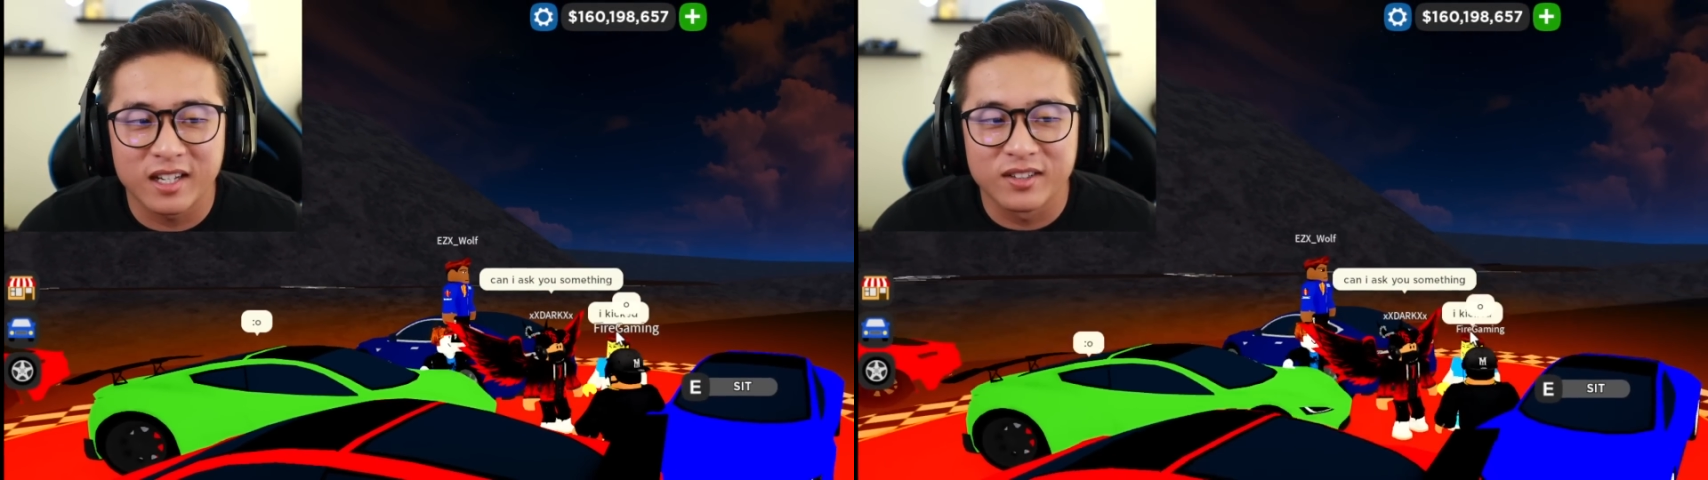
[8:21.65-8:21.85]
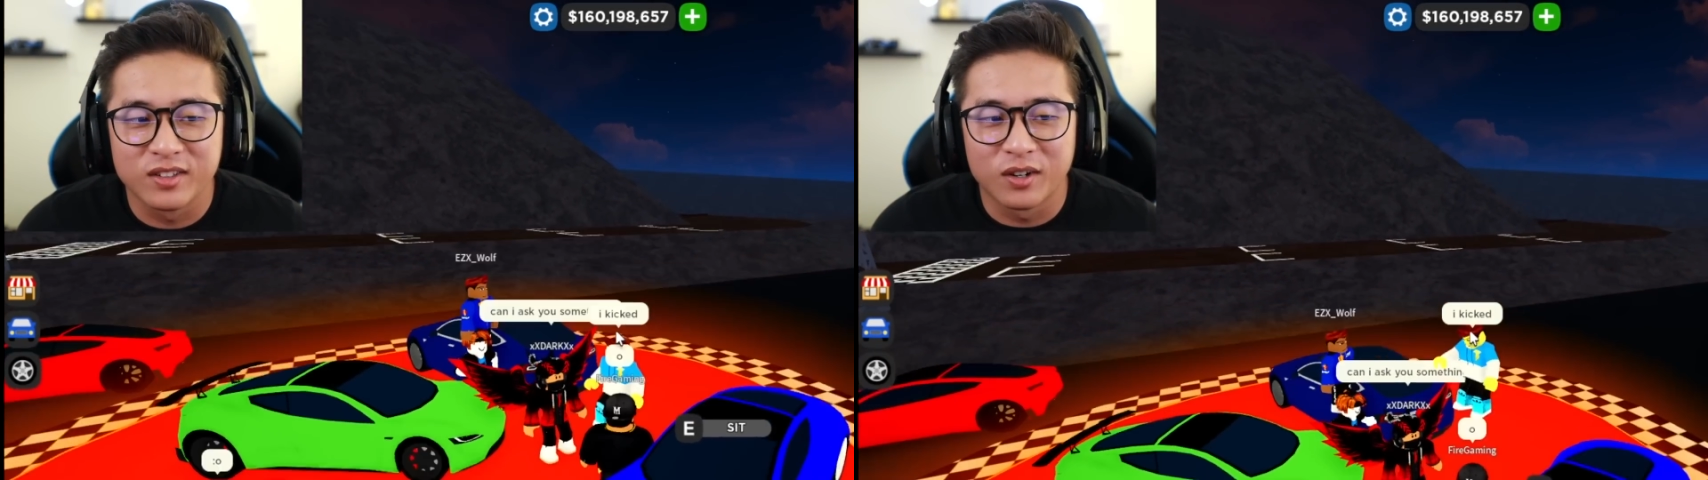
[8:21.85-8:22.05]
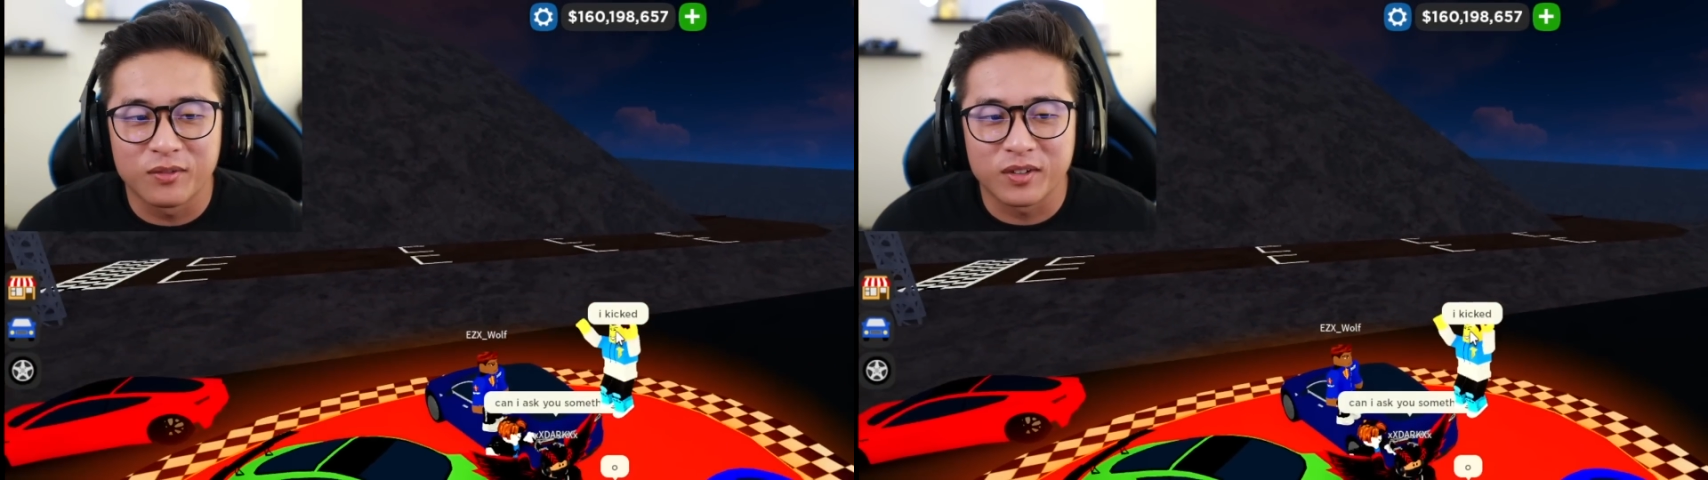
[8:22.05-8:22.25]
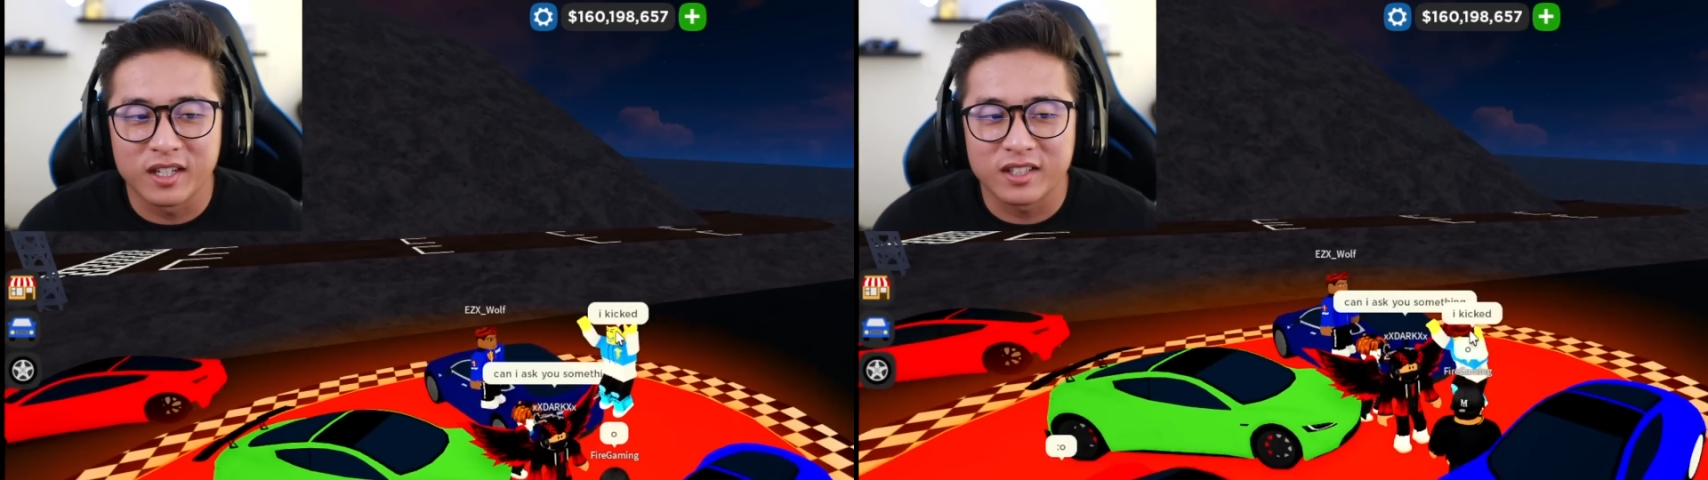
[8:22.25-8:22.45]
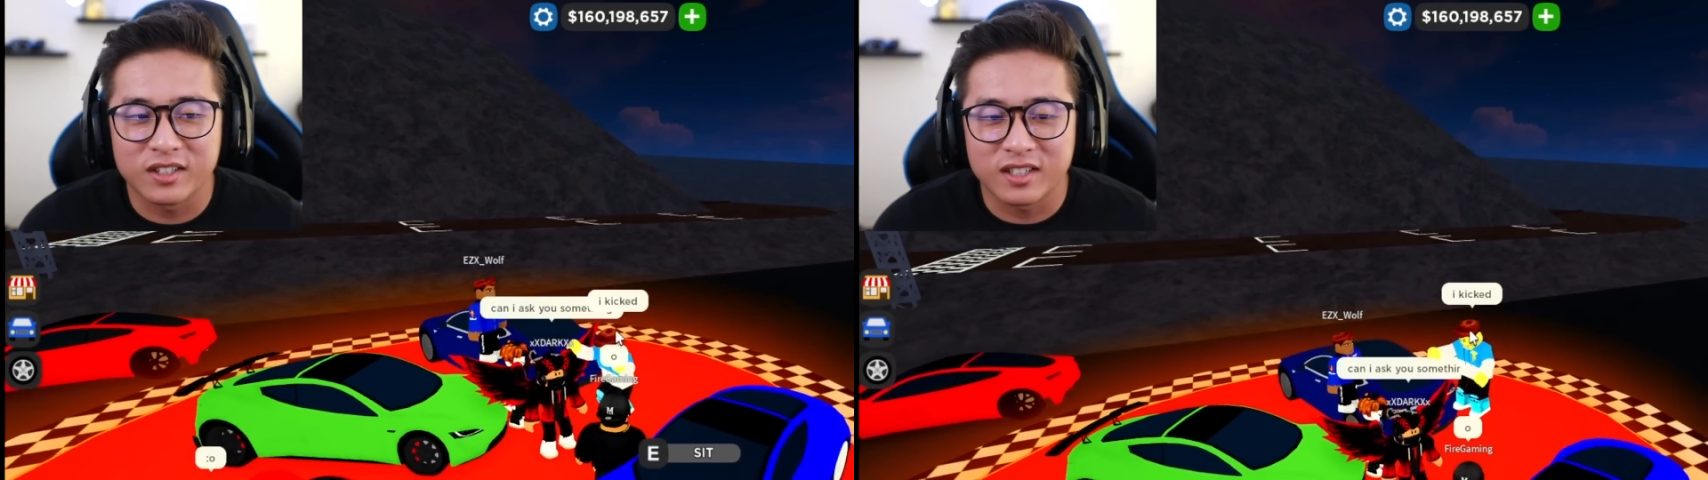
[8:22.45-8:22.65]
and don't
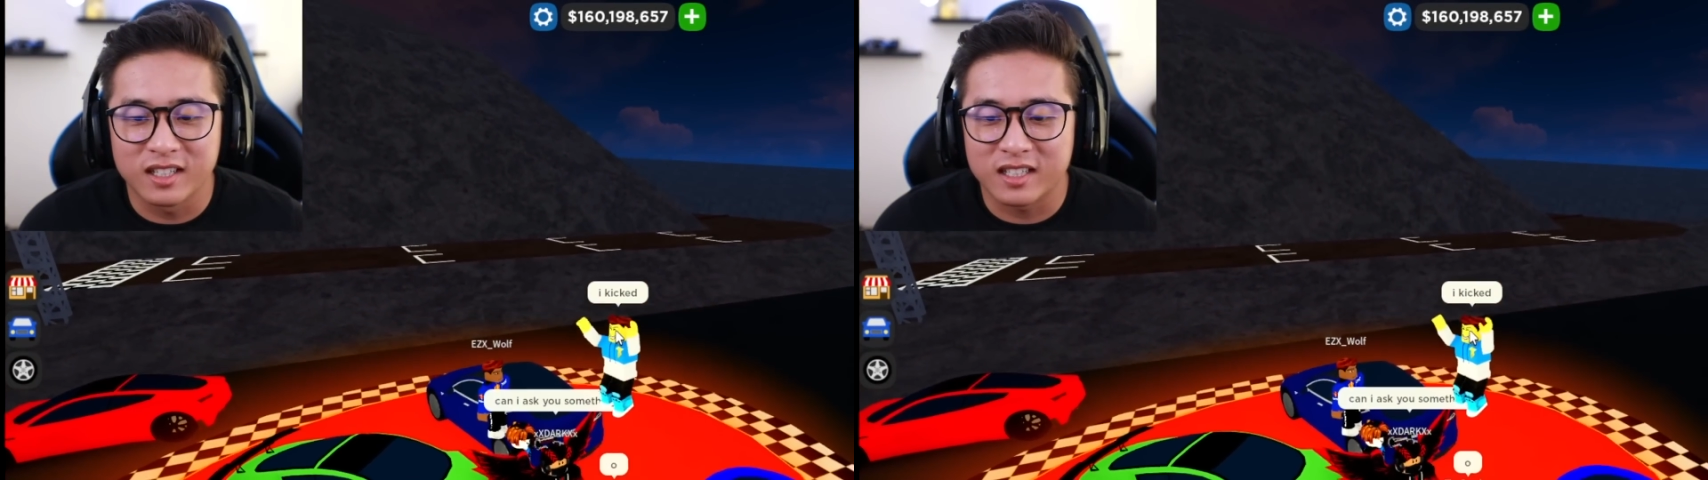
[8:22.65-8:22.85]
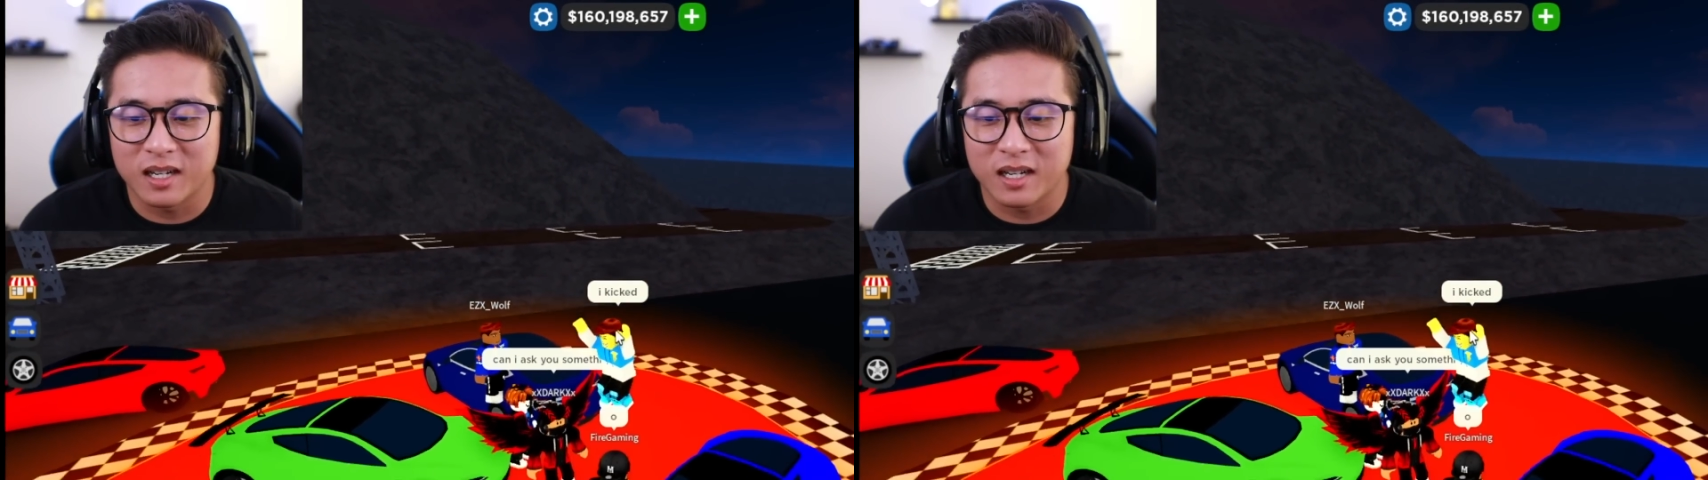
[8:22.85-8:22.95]
forget to click